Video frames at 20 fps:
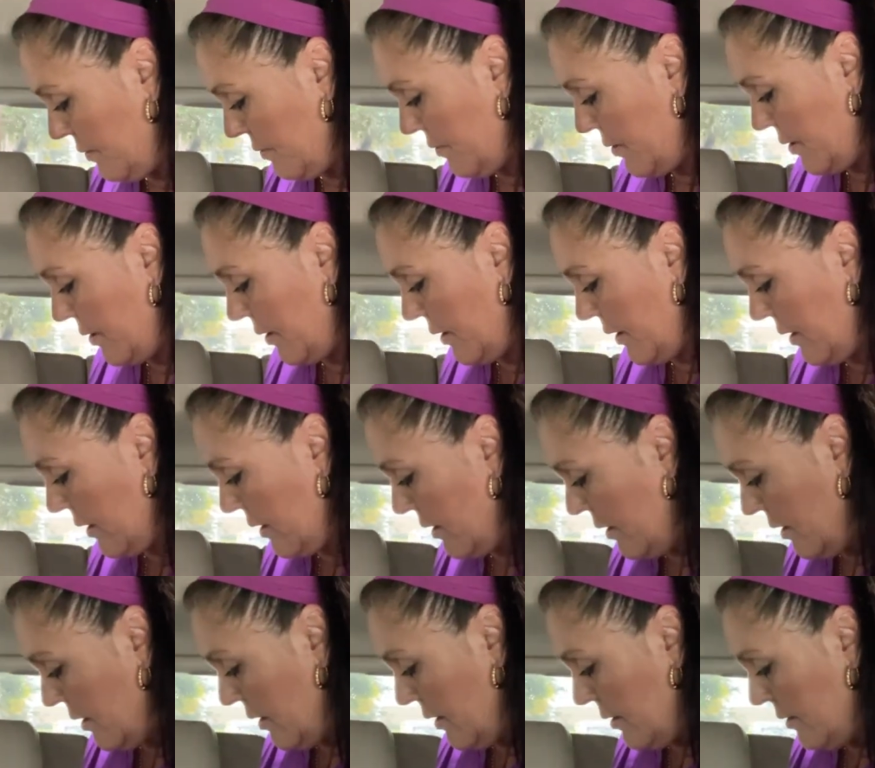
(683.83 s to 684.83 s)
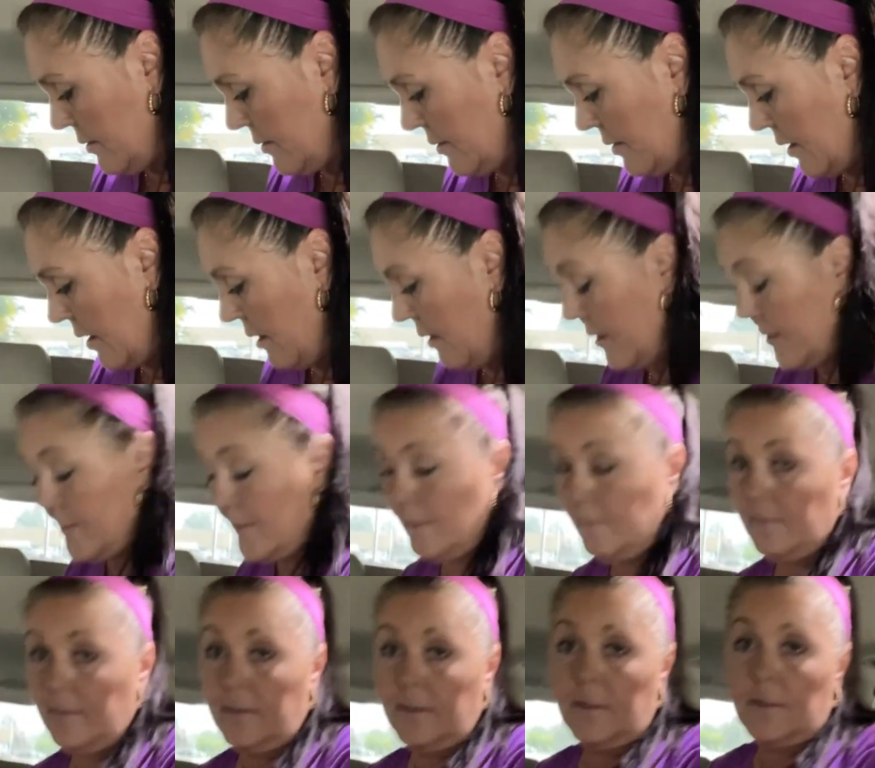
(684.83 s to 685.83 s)
really. So I
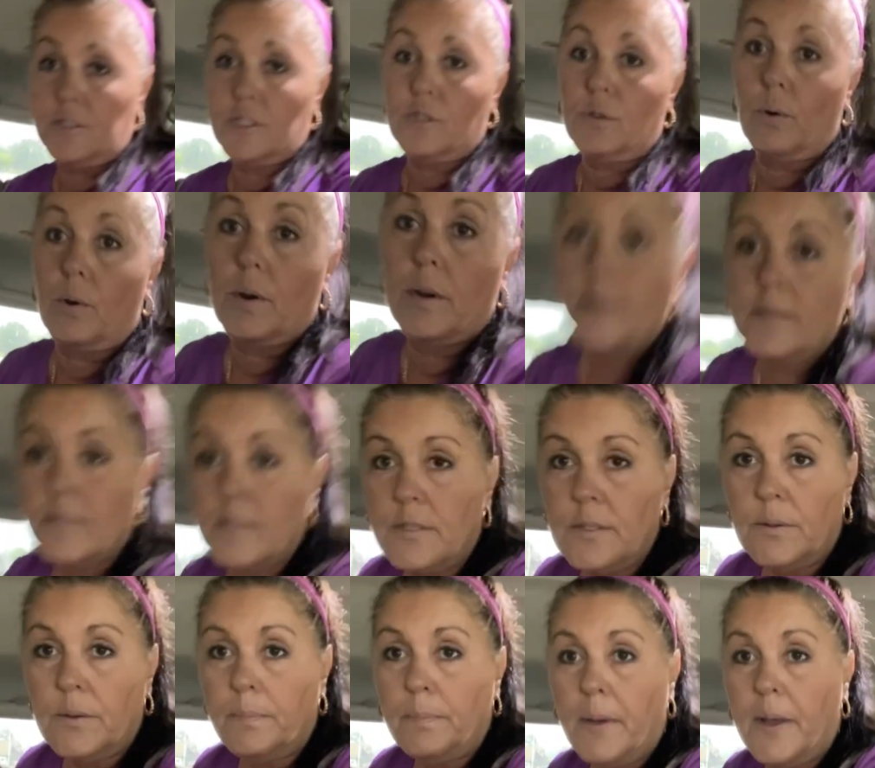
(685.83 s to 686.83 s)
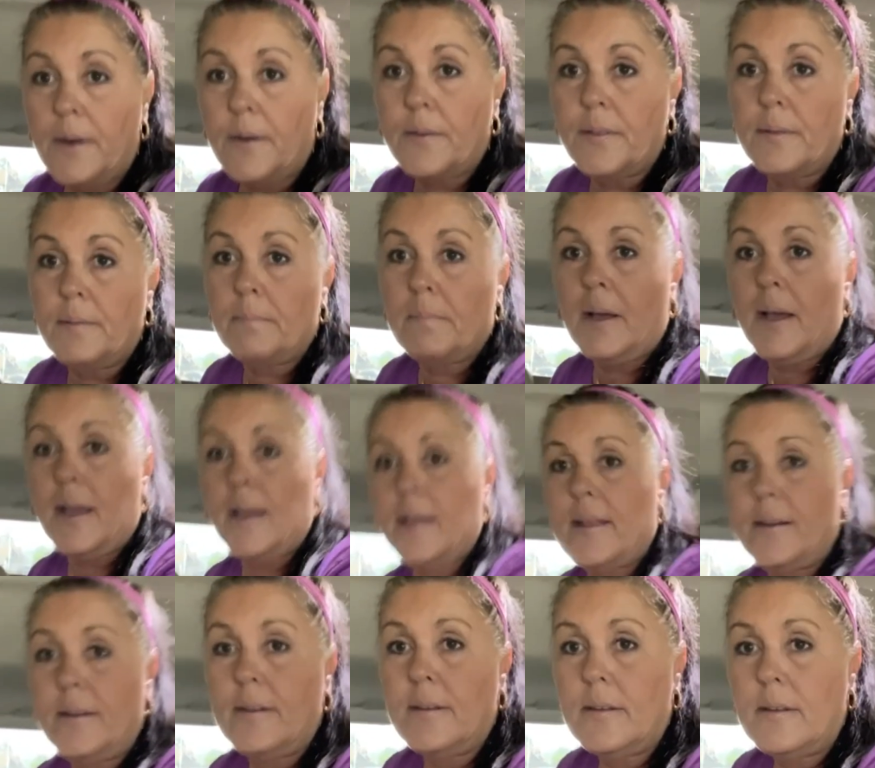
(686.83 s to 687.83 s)
said, well, your store is doing better than mine.